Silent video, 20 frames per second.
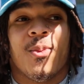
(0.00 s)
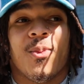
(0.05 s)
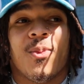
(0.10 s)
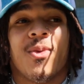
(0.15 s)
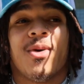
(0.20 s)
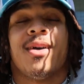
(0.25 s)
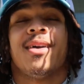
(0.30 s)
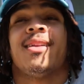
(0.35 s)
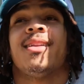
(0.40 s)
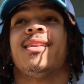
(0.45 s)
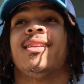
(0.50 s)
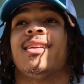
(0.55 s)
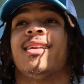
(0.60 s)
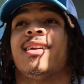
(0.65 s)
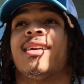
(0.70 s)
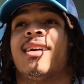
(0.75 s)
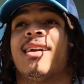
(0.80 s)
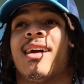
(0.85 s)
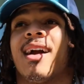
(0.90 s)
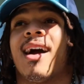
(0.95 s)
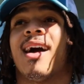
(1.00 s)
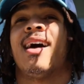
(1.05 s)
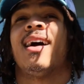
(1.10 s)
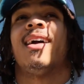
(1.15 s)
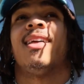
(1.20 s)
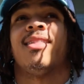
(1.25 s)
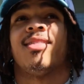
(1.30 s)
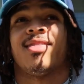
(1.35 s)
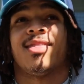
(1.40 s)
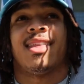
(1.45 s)
one
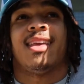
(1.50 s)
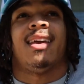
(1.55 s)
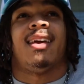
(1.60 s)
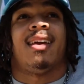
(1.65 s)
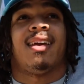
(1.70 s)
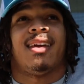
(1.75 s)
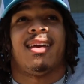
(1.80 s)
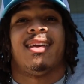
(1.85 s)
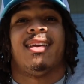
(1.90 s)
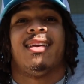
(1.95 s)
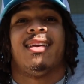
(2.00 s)
kind thing